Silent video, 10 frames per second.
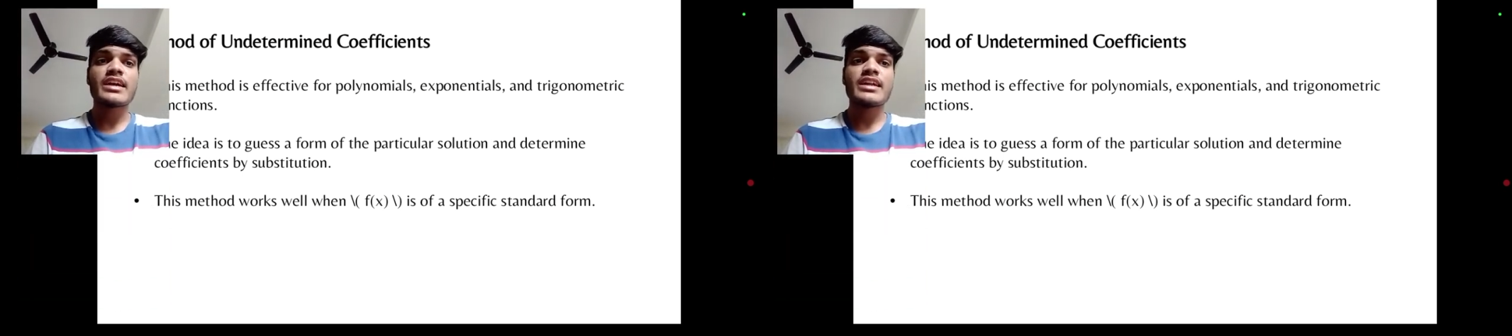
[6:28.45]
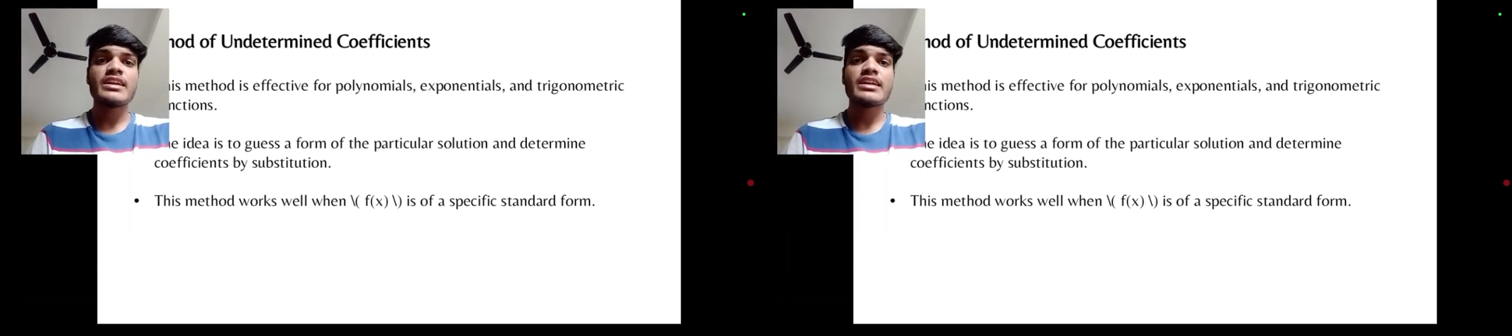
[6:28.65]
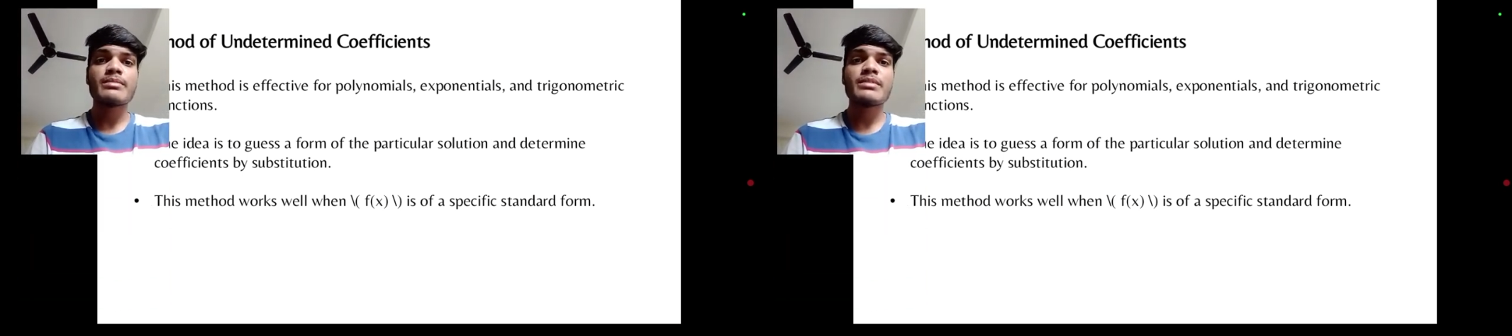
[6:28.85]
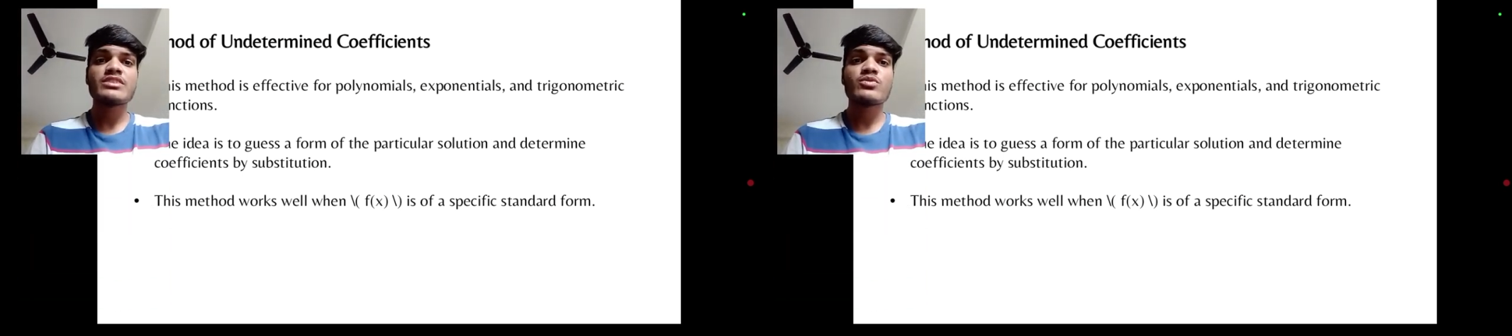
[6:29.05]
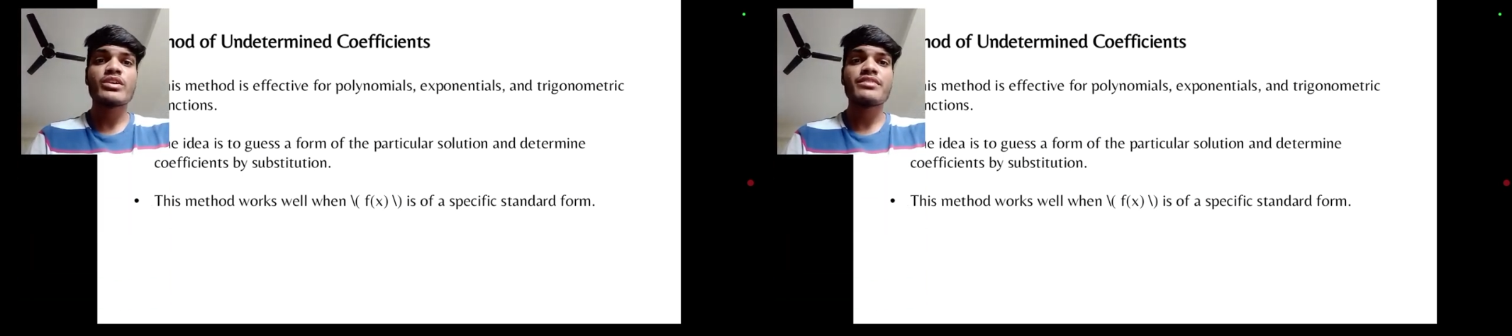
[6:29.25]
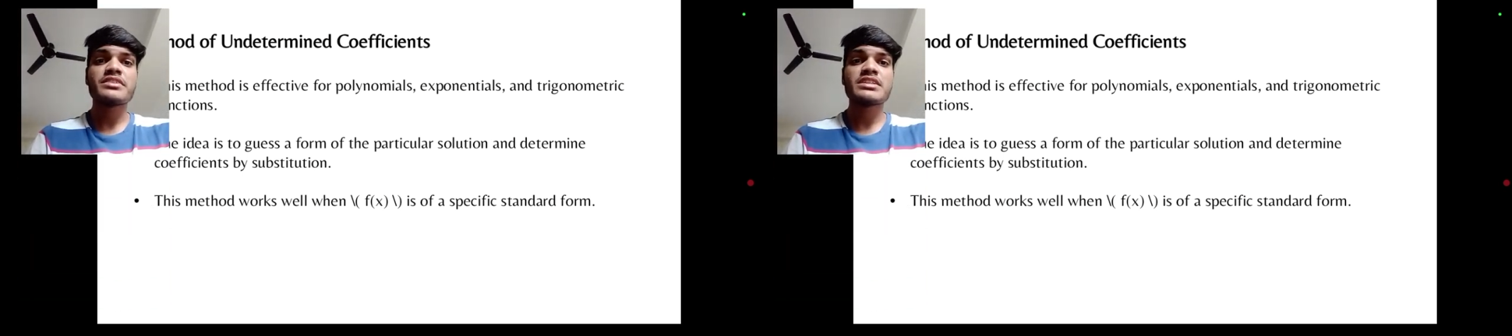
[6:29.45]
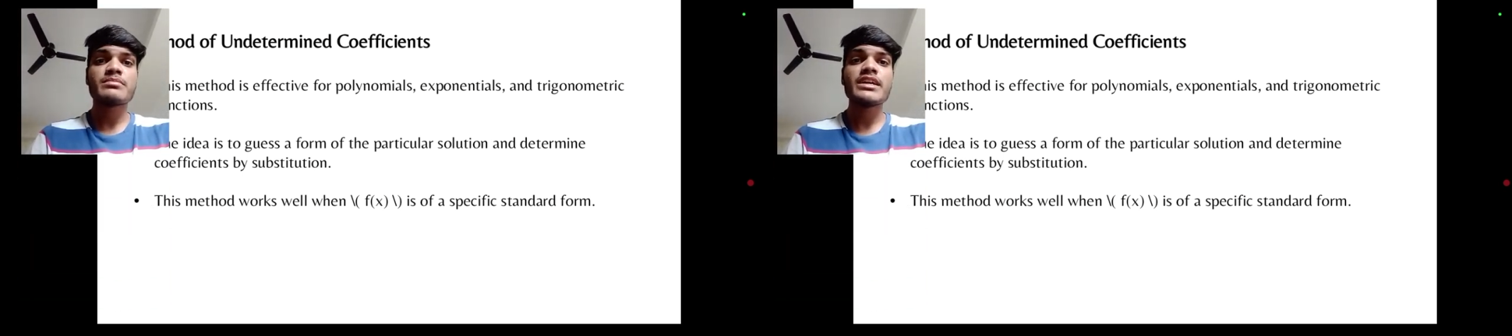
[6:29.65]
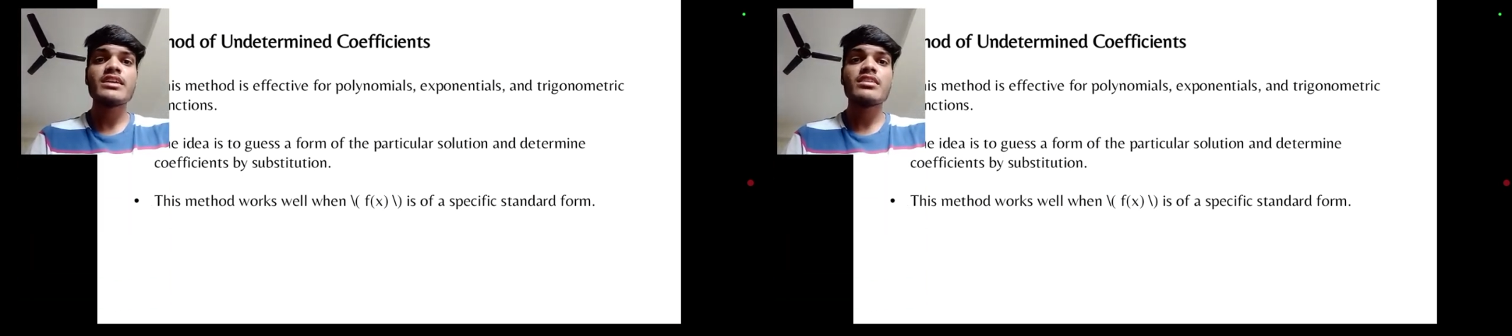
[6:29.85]
and determine coefficients
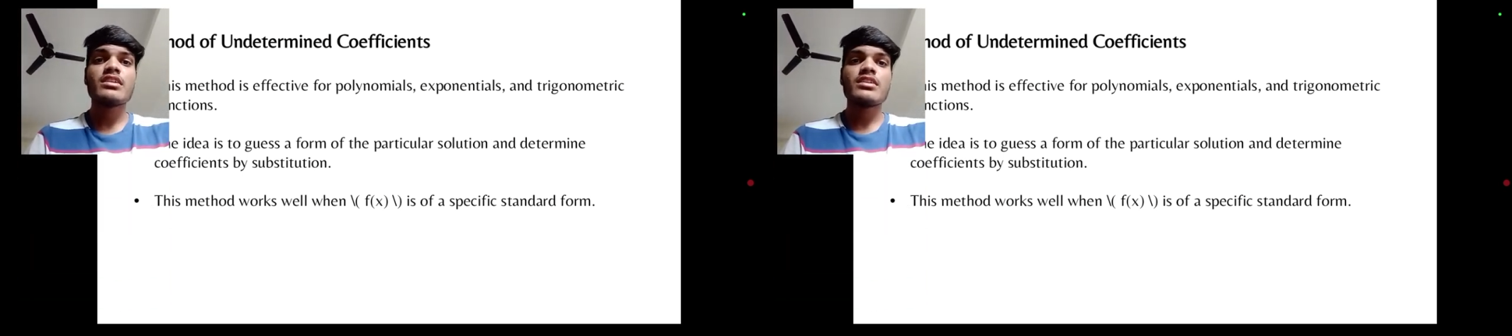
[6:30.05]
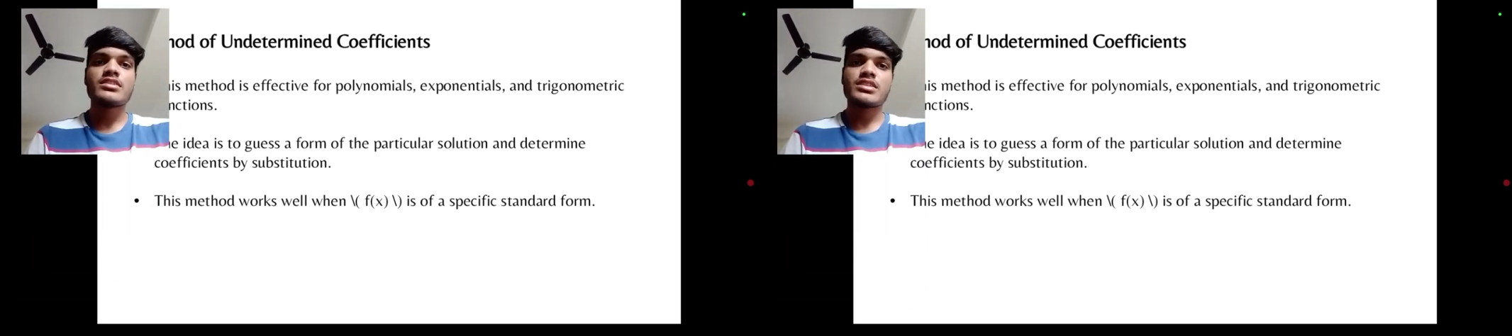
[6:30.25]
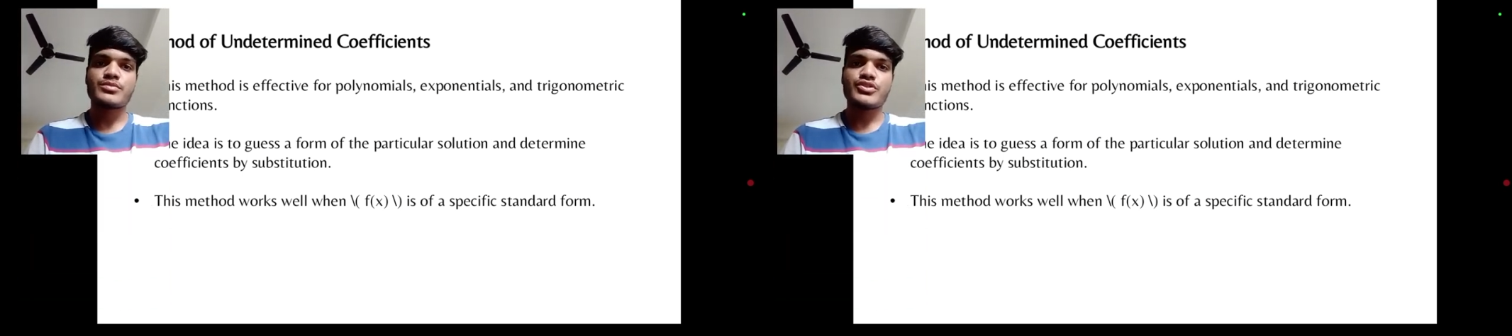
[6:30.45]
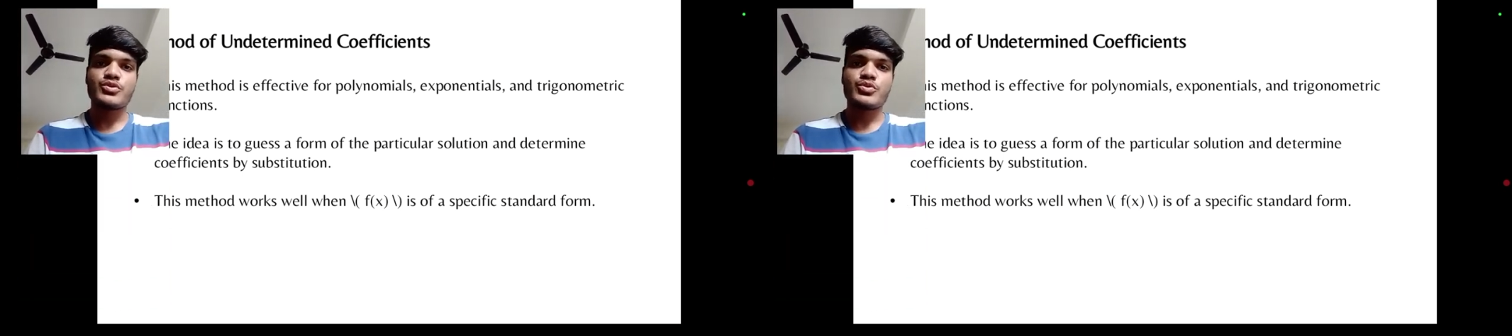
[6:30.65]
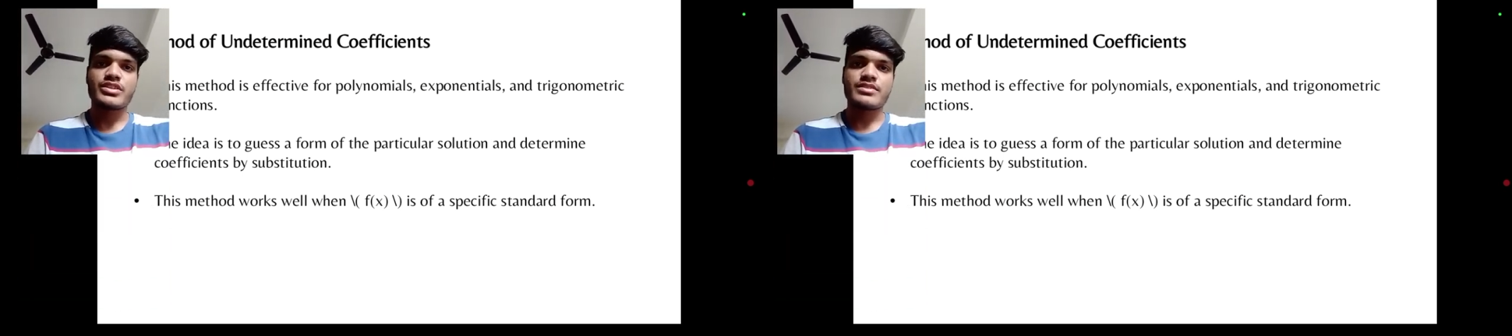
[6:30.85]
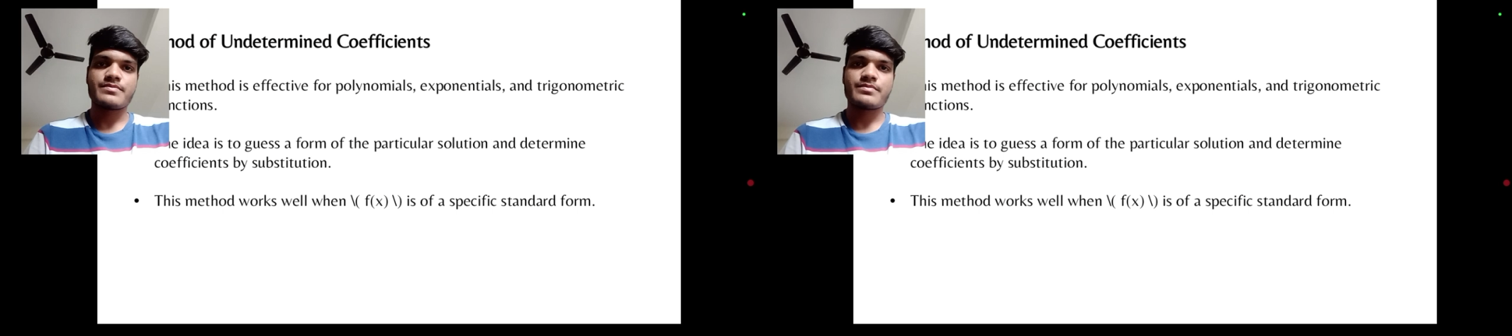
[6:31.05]
by substitution.